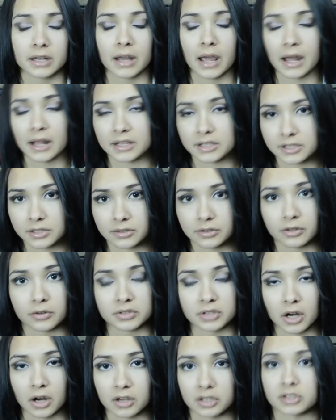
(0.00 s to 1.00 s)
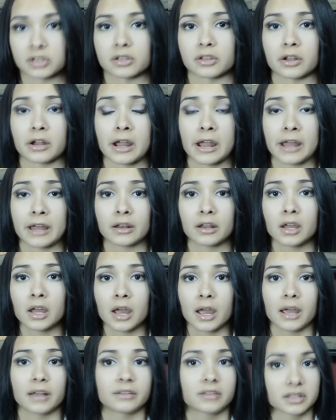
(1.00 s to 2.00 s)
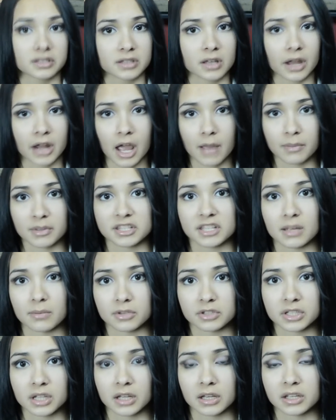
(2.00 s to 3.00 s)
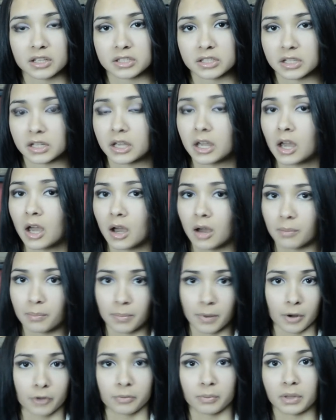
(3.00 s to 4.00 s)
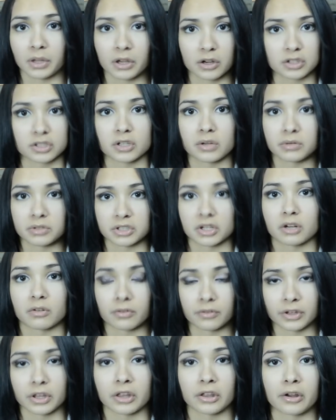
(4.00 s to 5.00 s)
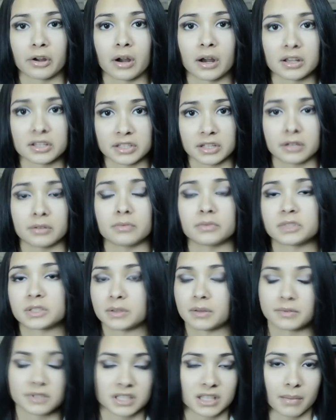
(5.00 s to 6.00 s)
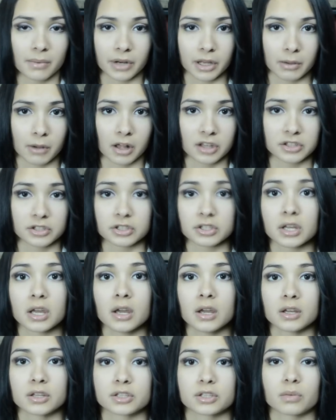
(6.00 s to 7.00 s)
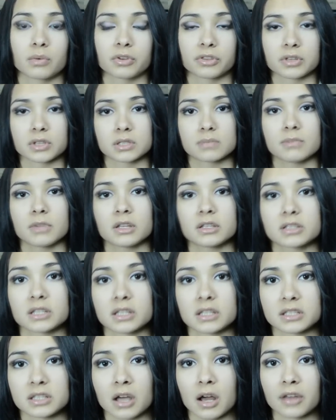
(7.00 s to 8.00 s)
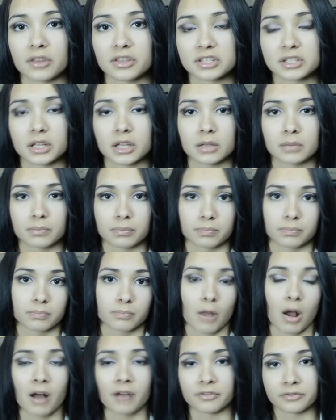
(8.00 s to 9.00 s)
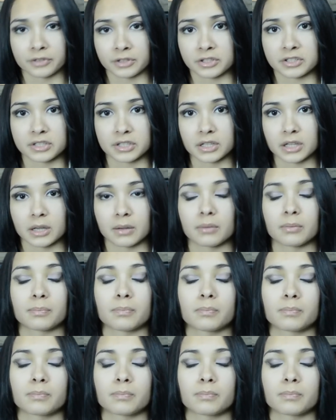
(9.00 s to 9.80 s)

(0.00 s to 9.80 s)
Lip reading: and adds those cards to their hand. It does not happen simultaneously. Both players don't start revealing cards and summoning monsters. So what this means is this can obviously